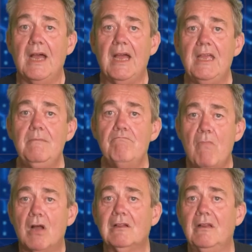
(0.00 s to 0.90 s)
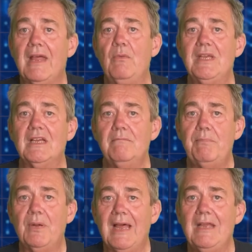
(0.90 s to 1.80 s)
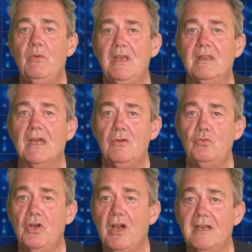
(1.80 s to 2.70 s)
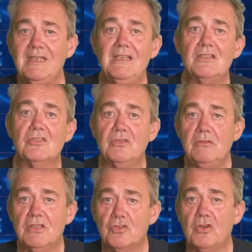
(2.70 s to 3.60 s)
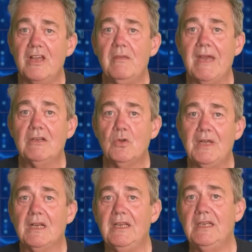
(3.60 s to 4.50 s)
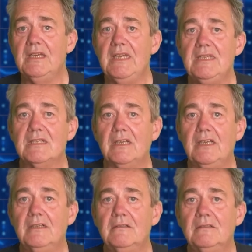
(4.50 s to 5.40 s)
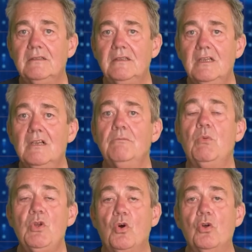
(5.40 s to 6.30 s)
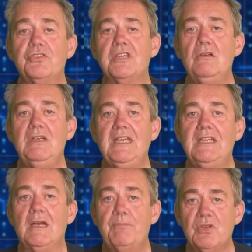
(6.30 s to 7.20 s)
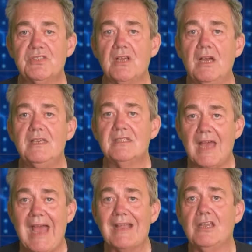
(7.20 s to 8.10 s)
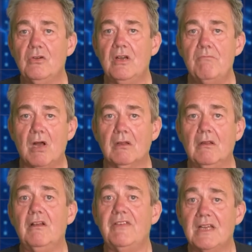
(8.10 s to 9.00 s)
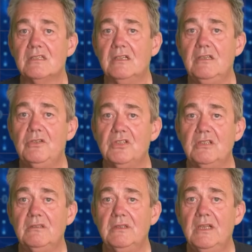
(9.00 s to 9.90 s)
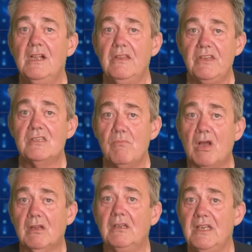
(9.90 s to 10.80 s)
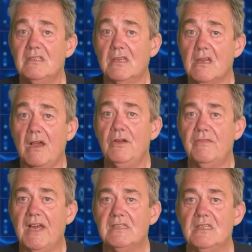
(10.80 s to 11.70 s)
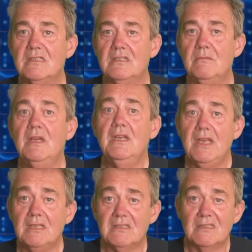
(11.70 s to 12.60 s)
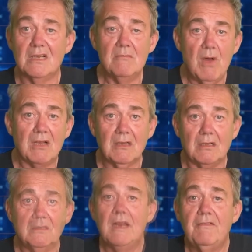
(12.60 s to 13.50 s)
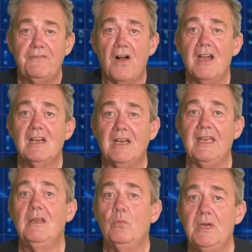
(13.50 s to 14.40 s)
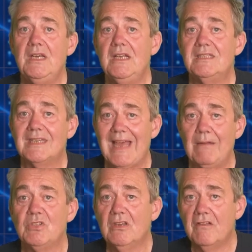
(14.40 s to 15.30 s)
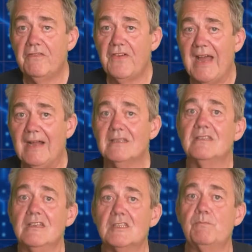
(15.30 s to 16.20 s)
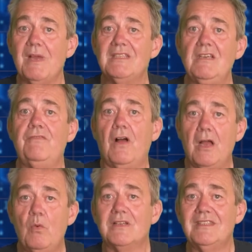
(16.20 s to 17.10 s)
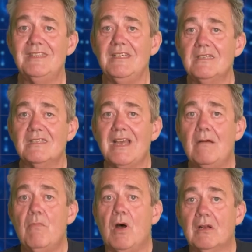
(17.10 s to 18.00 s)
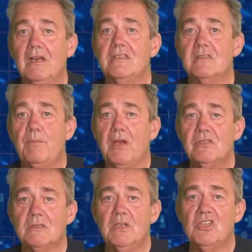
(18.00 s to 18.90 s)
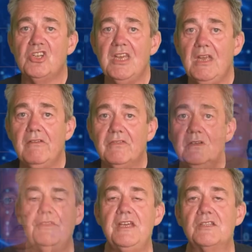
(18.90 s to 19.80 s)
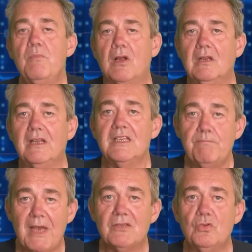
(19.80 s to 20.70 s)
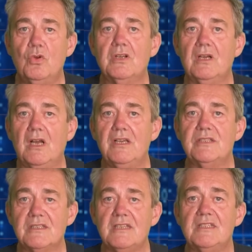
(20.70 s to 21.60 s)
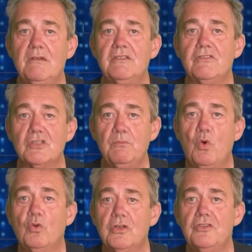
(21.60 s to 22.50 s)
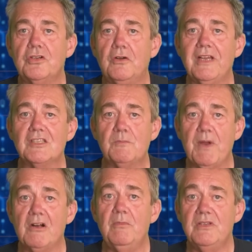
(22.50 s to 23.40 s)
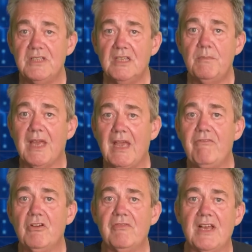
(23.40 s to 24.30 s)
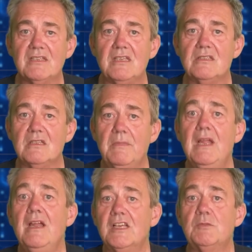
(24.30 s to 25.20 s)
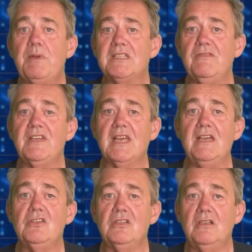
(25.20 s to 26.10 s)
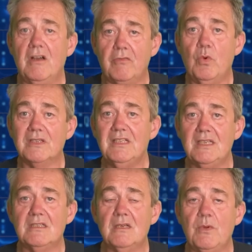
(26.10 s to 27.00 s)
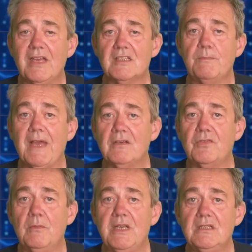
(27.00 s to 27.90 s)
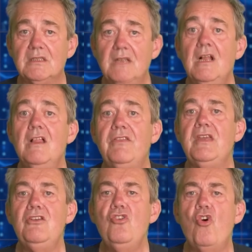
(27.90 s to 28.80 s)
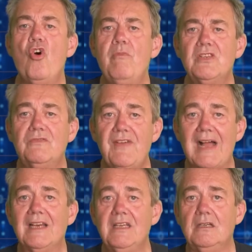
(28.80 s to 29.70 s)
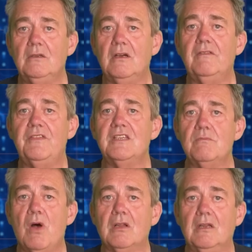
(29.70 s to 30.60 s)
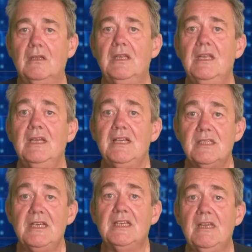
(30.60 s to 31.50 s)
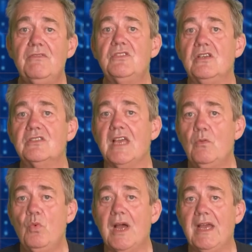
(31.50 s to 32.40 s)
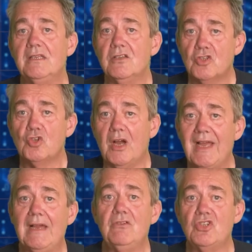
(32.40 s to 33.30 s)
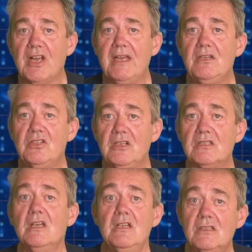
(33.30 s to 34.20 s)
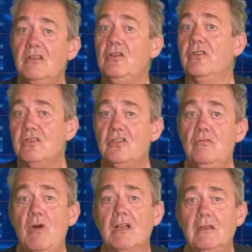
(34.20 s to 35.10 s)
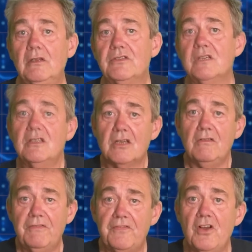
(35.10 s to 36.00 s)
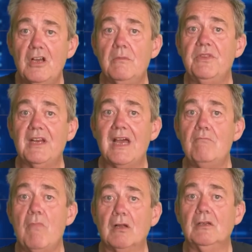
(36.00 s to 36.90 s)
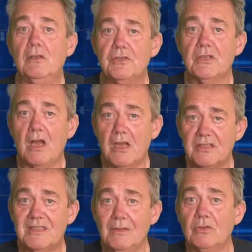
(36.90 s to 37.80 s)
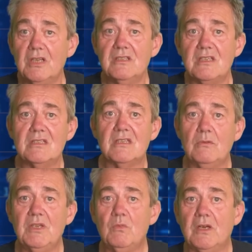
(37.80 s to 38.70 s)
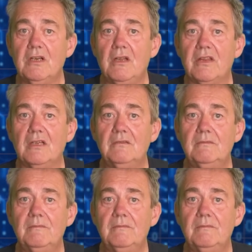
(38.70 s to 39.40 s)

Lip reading: A model that we can play with and run ideas through to try them out quickly and easily. But we also need a precise, accurate model of our solution. This model is the code of our system. It's still a model. And finally, we need to capture the facts that specify what it is that our model is supposed to achieve. This model is best organized as a series of small controlled experiments in the behavior of our system, a specification of what it is that we expect from it. The enormous value of this model is that it gives us a way to try out changes to the other two models, to confirm that our models are still consistent with one another.